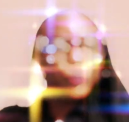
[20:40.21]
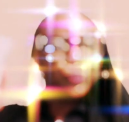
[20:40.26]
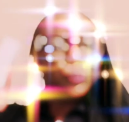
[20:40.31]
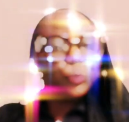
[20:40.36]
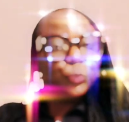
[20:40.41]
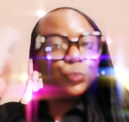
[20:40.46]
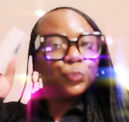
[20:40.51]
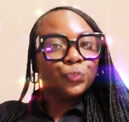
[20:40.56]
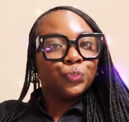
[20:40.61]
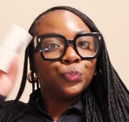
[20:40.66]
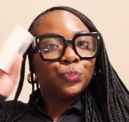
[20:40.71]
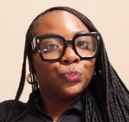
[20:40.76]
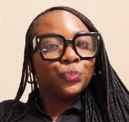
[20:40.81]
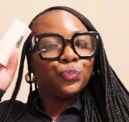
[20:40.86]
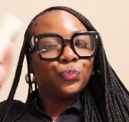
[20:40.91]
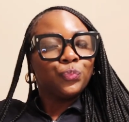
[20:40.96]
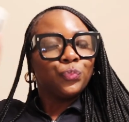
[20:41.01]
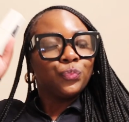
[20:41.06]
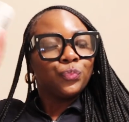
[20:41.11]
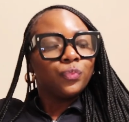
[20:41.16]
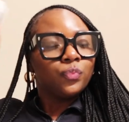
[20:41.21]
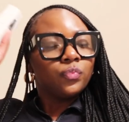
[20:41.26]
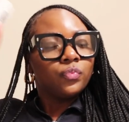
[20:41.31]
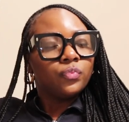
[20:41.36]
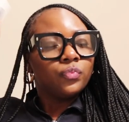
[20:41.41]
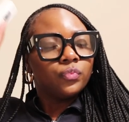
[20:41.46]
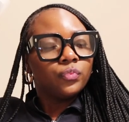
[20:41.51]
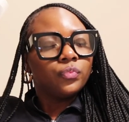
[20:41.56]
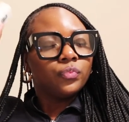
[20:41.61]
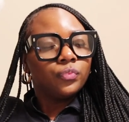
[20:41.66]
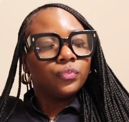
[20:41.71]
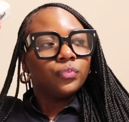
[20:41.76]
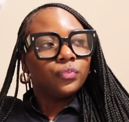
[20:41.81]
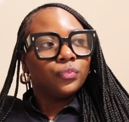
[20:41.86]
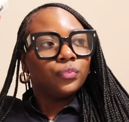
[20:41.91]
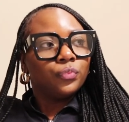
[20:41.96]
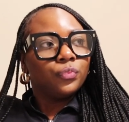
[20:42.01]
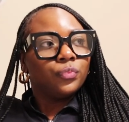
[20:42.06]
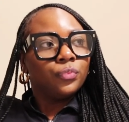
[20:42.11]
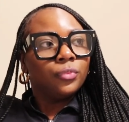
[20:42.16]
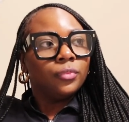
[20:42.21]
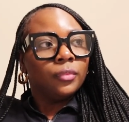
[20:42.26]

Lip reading: [no speech]